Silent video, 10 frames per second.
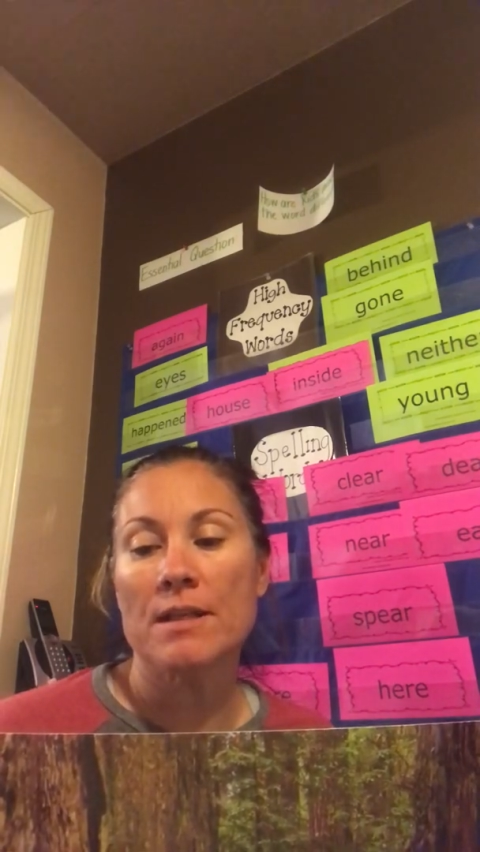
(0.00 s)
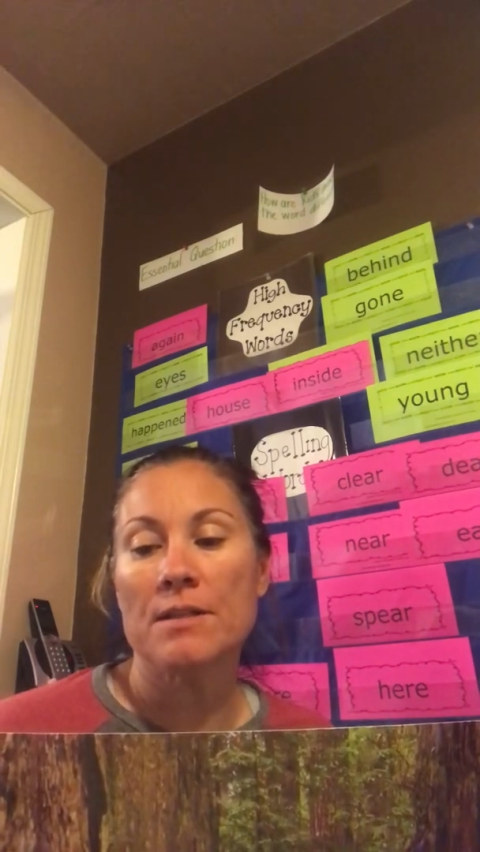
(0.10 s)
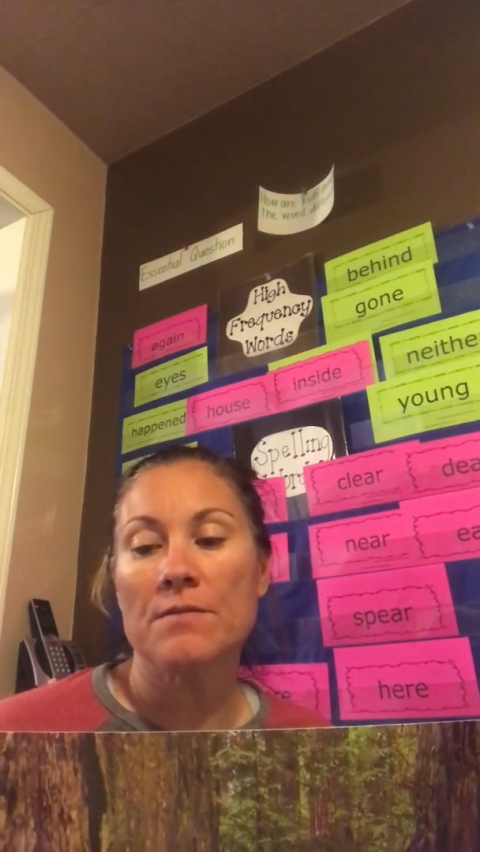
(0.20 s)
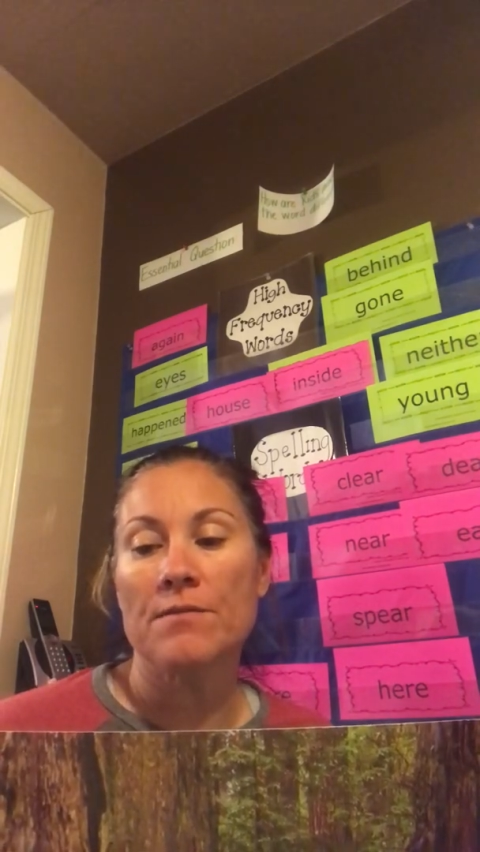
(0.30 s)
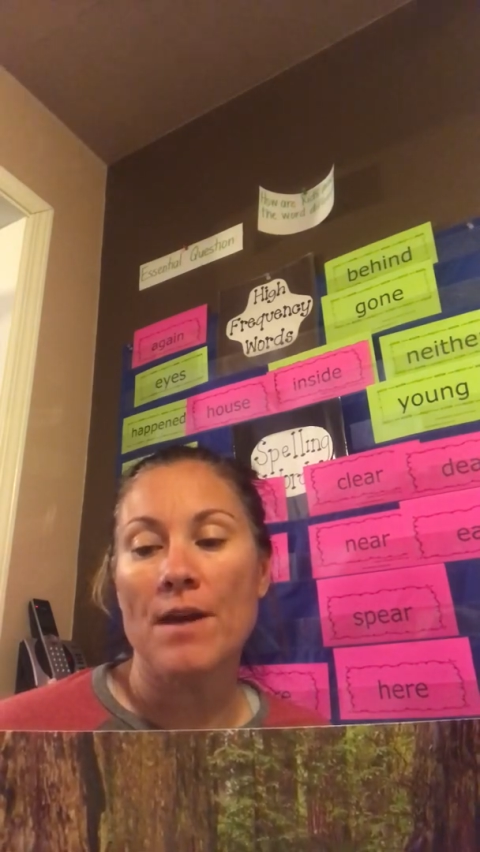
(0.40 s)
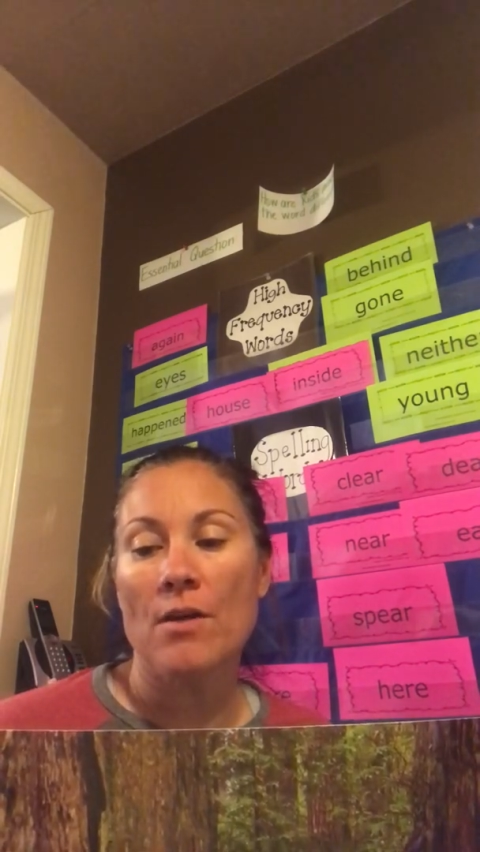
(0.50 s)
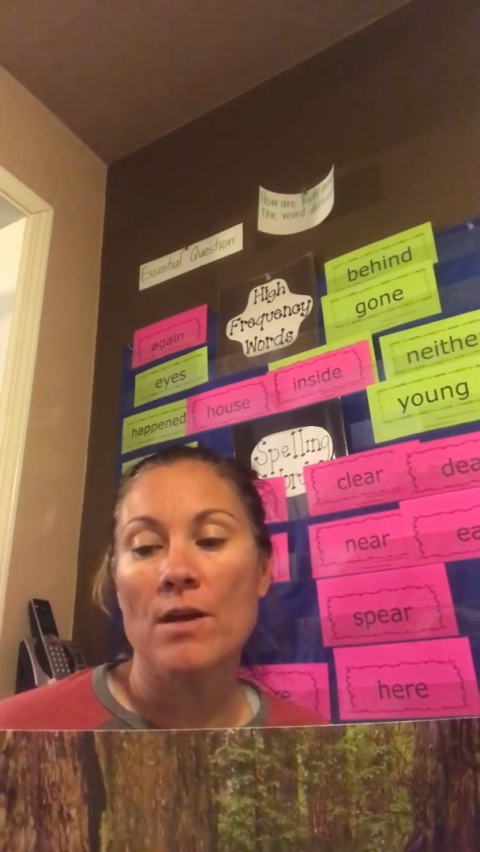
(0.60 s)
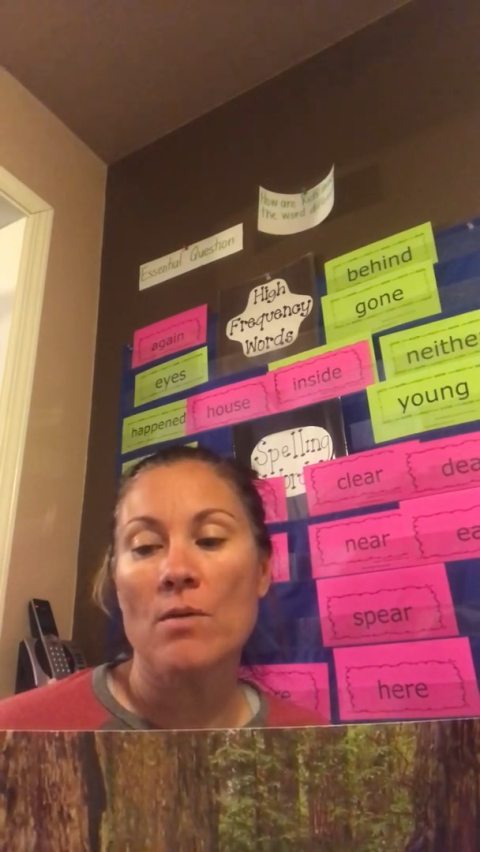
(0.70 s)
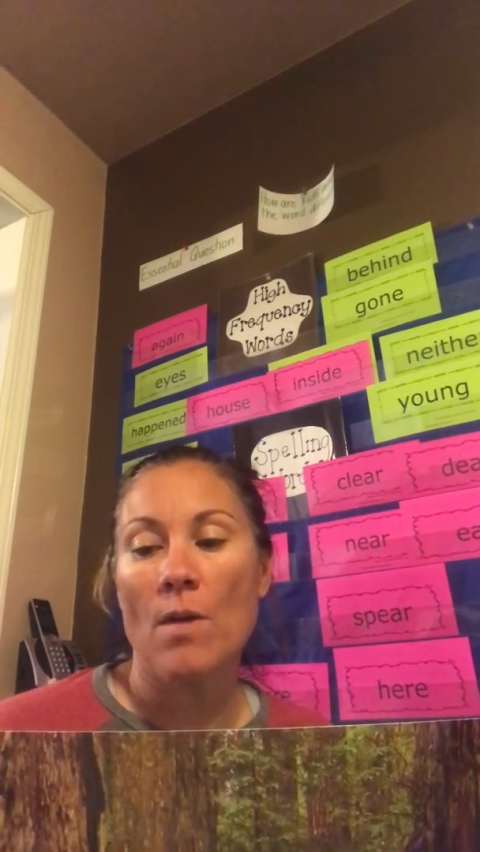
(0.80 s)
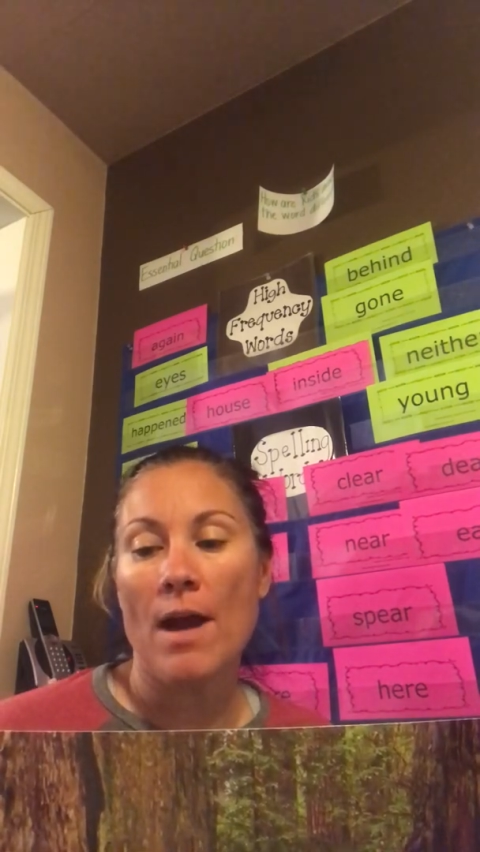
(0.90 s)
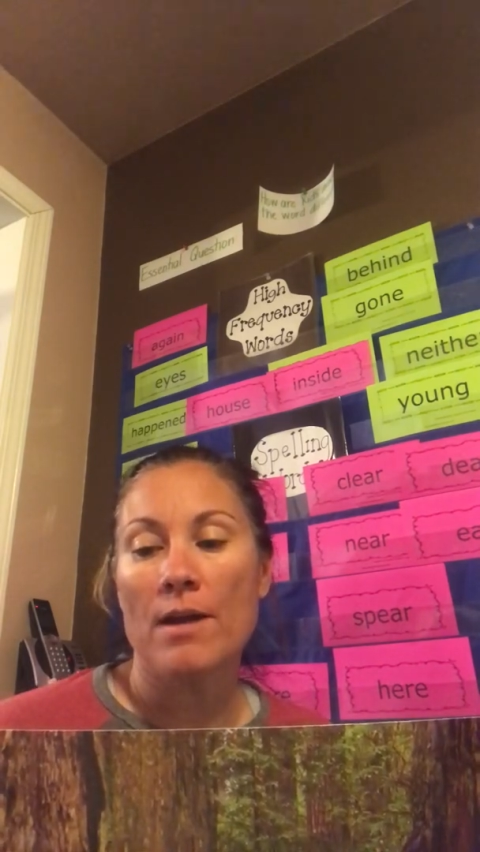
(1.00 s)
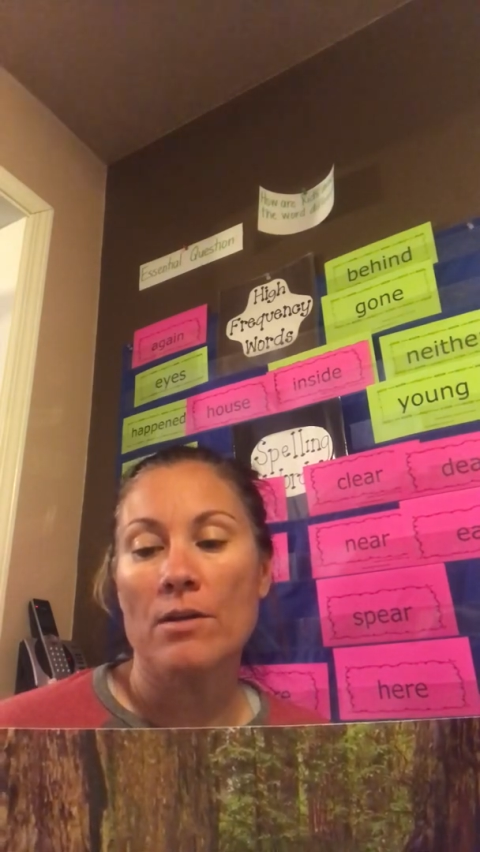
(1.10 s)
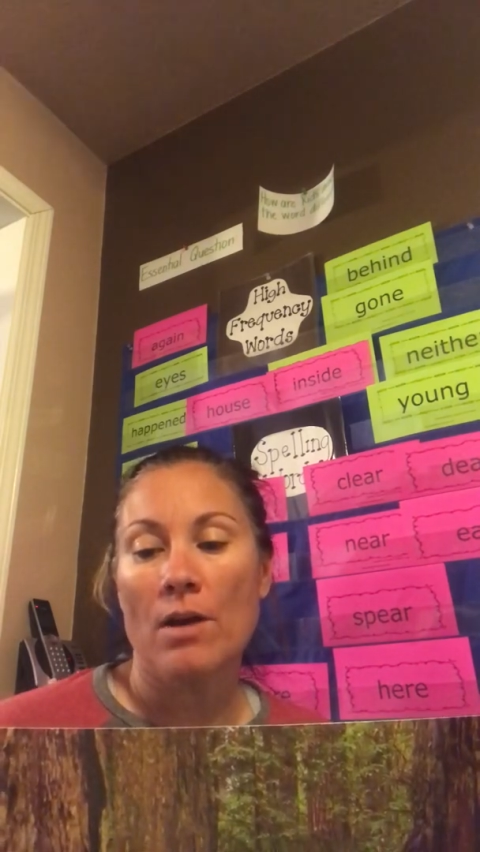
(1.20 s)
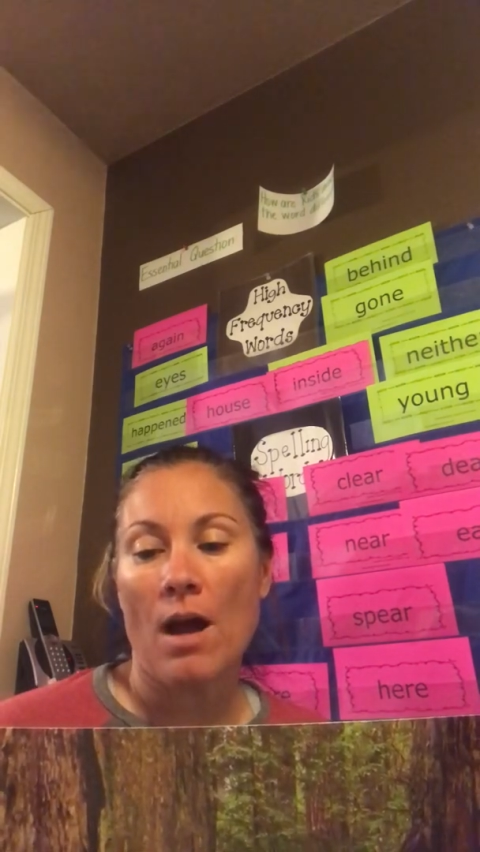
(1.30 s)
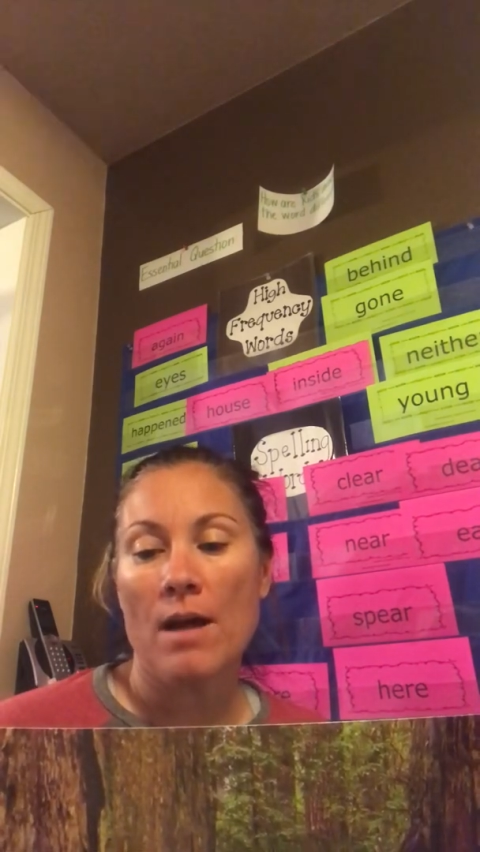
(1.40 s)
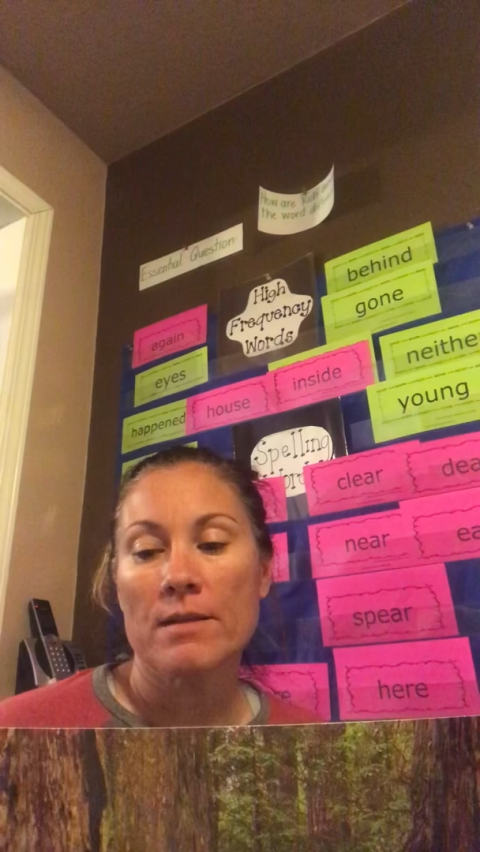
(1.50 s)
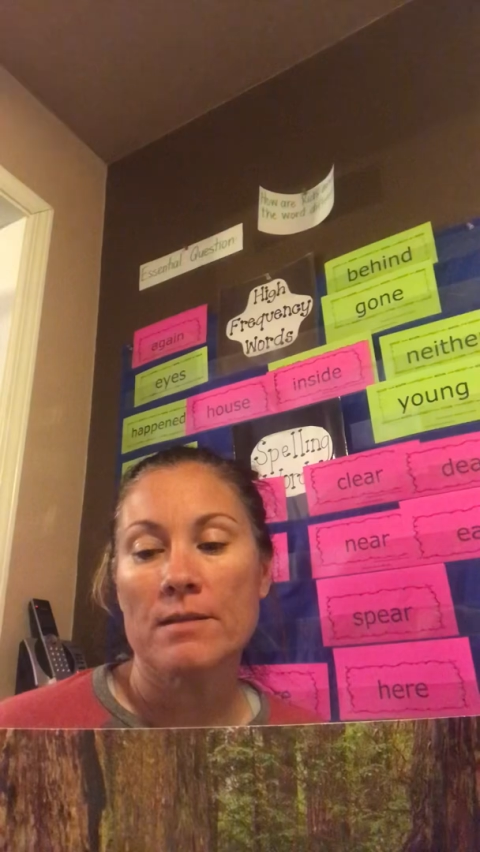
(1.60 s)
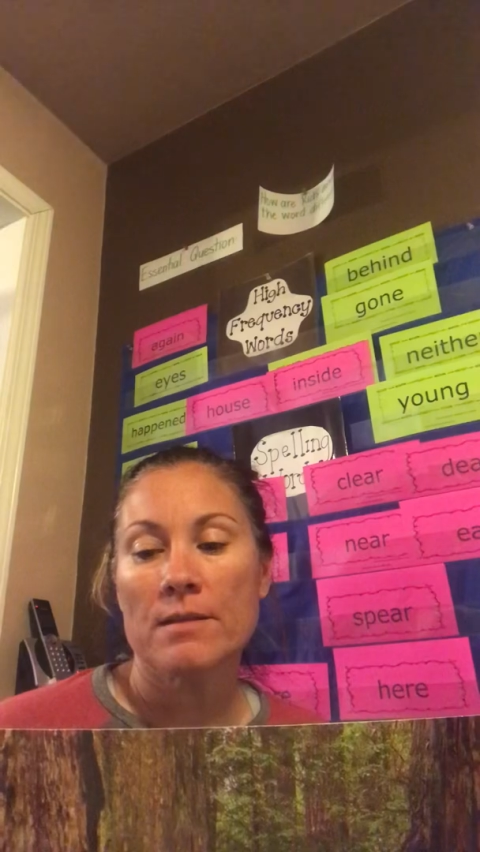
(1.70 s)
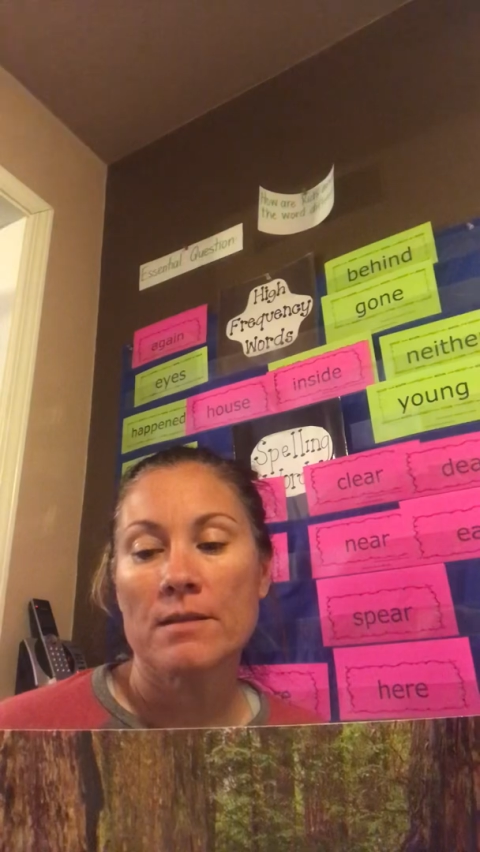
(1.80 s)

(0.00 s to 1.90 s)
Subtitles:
is very wide across.